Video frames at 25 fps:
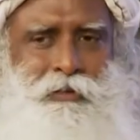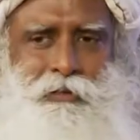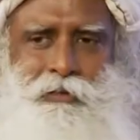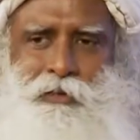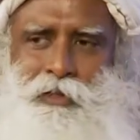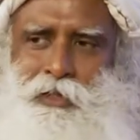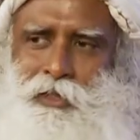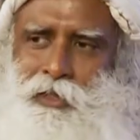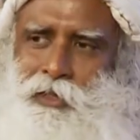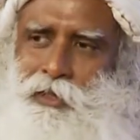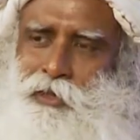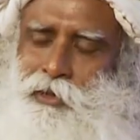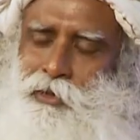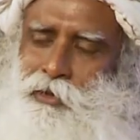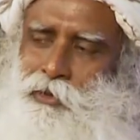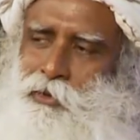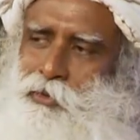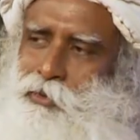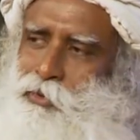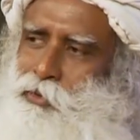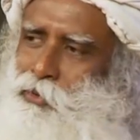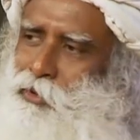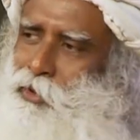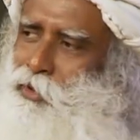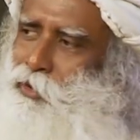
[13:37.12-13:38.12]
See,
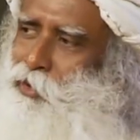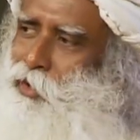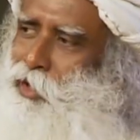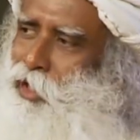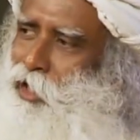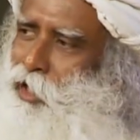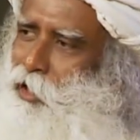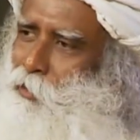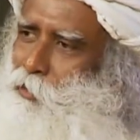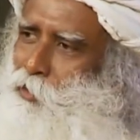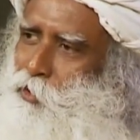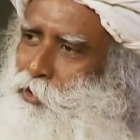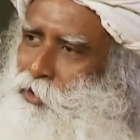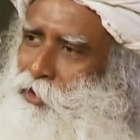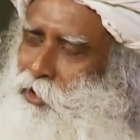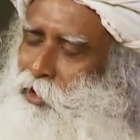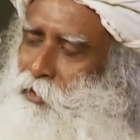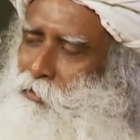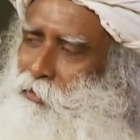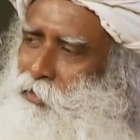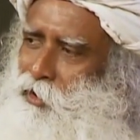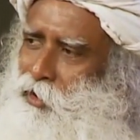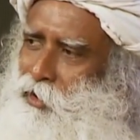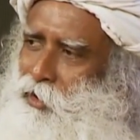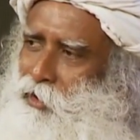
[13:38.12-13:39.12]
you looking up to
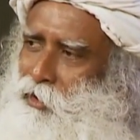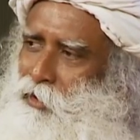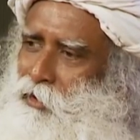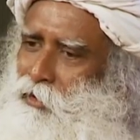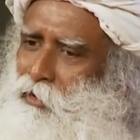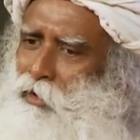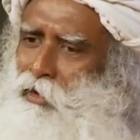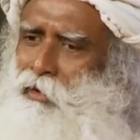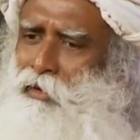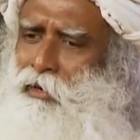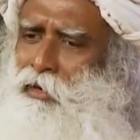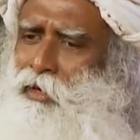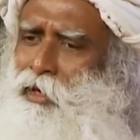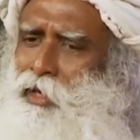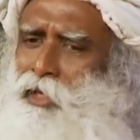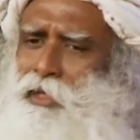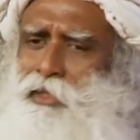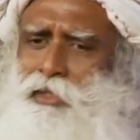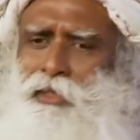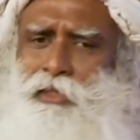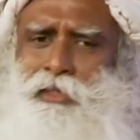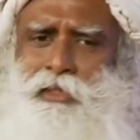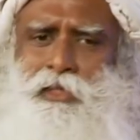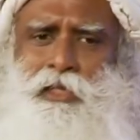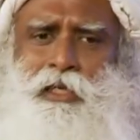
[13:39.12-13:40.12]
something not
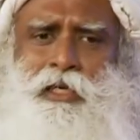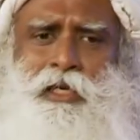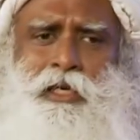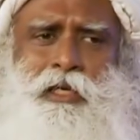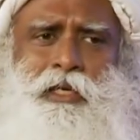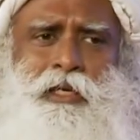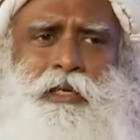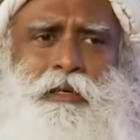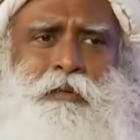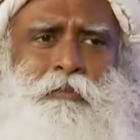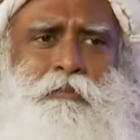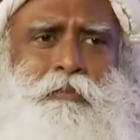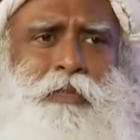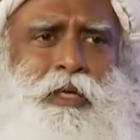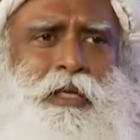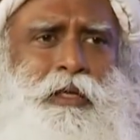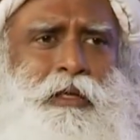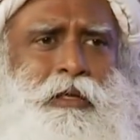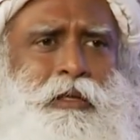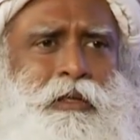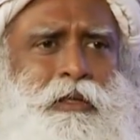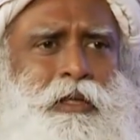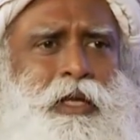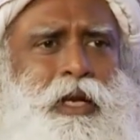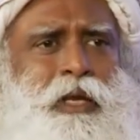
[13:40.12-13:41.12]
necessarily
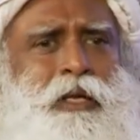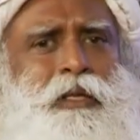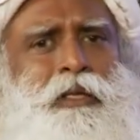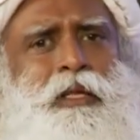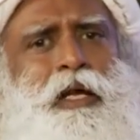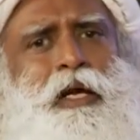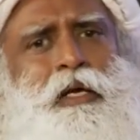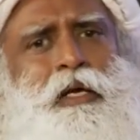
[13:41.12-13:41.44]
mean that